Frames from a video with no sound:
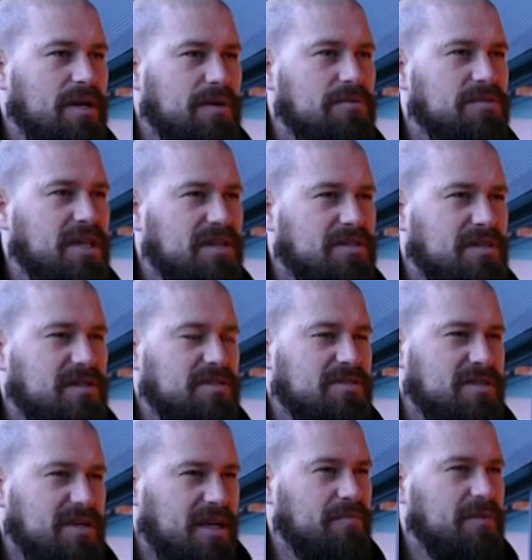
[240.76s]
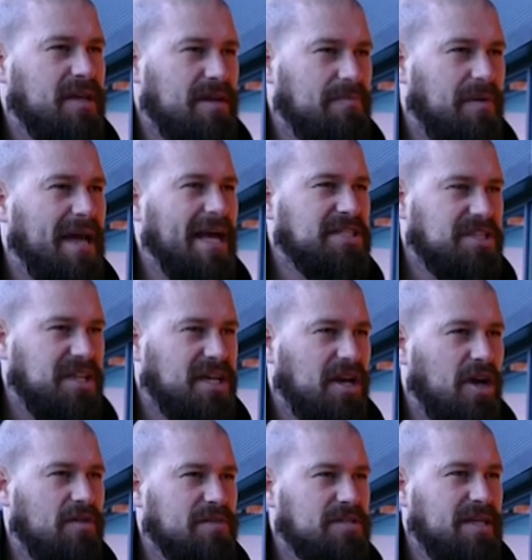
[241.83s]
use it to keep players sticking
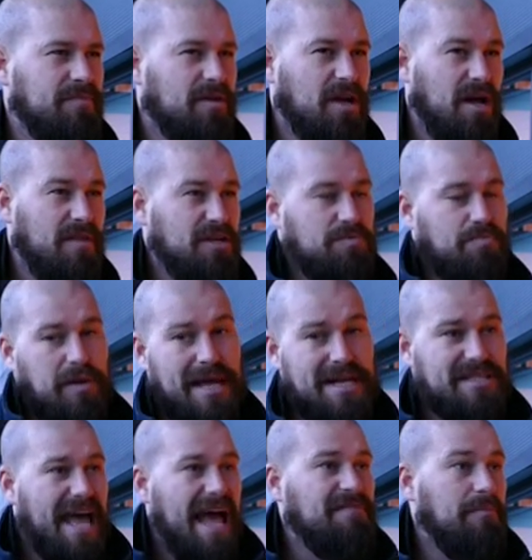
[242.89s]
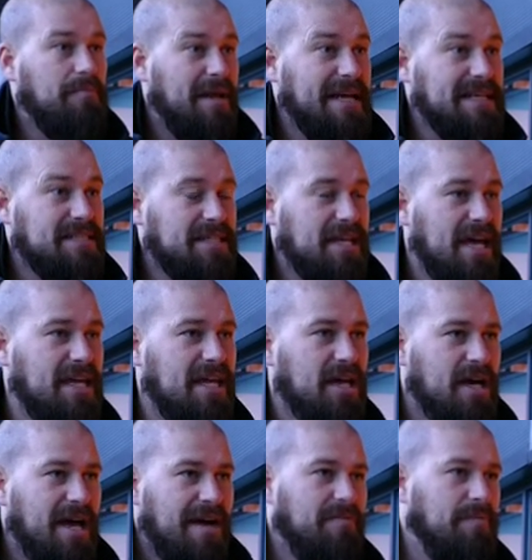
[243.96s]
over, to keep them going. There's players that haven't played today,
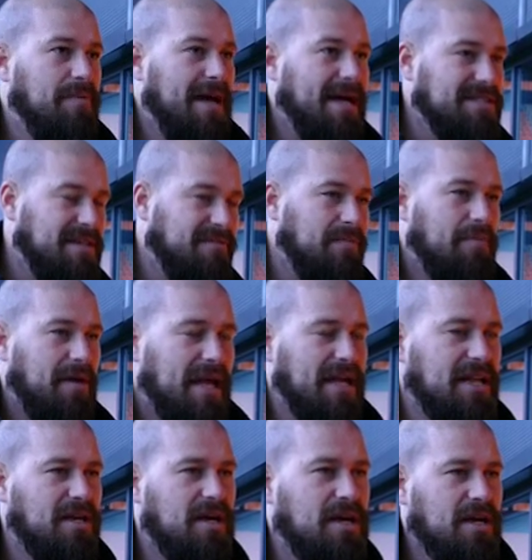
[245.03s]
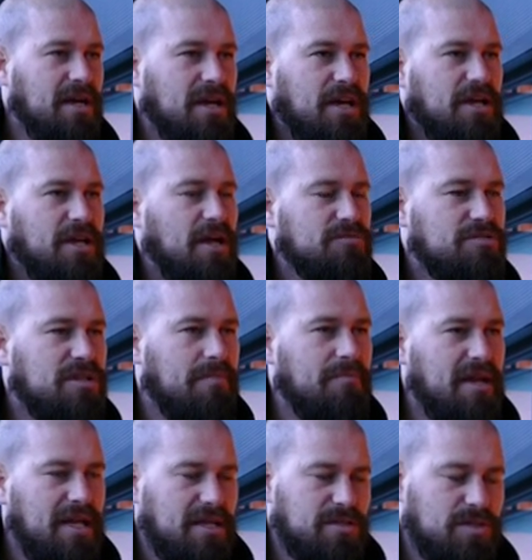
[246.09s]
players haven't played, some
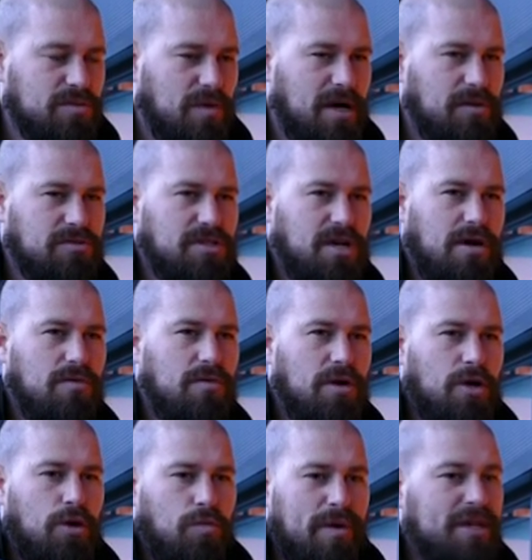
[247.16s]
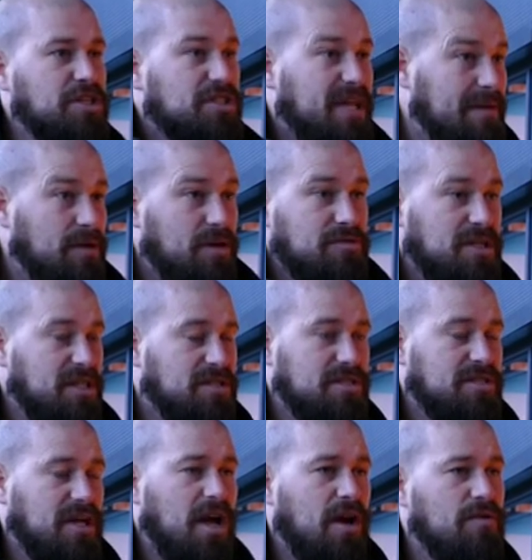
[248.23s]
minutes as well. So we just keep using it to
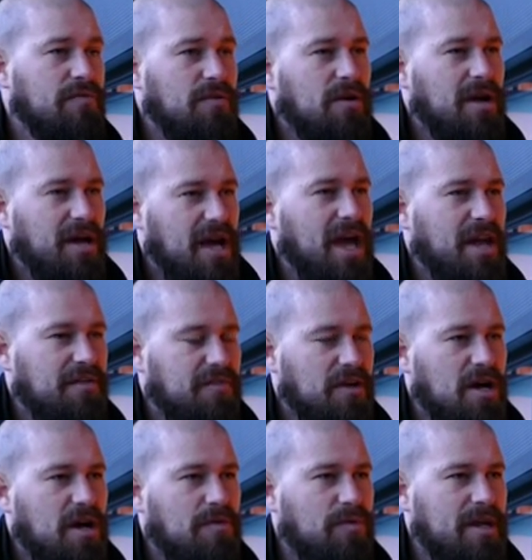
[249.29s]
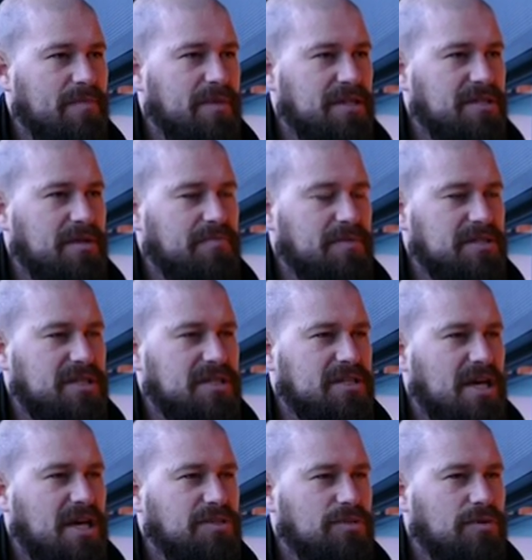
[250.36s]
tick over ahead of a really busy
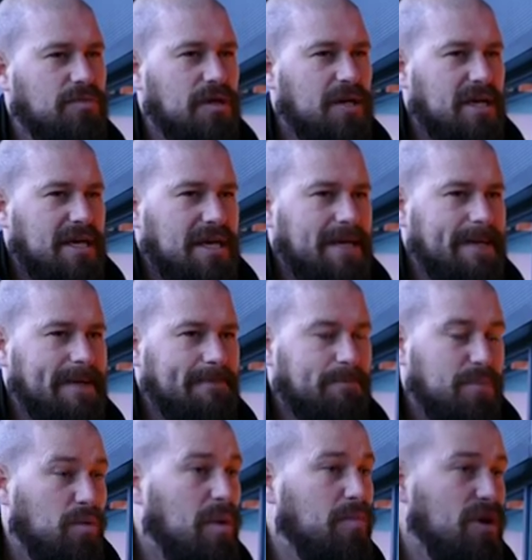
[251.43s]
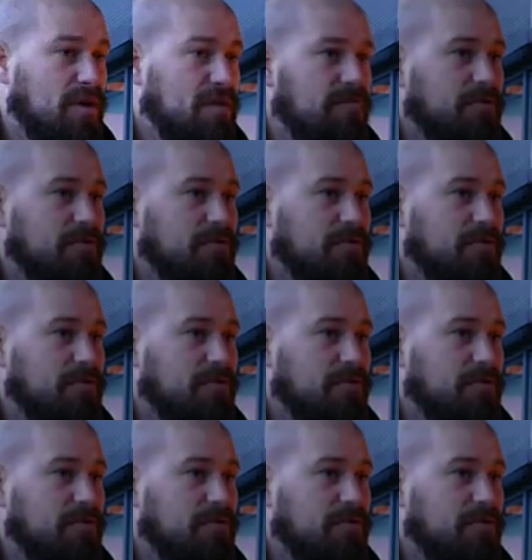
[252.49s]
schedule, but one we're looking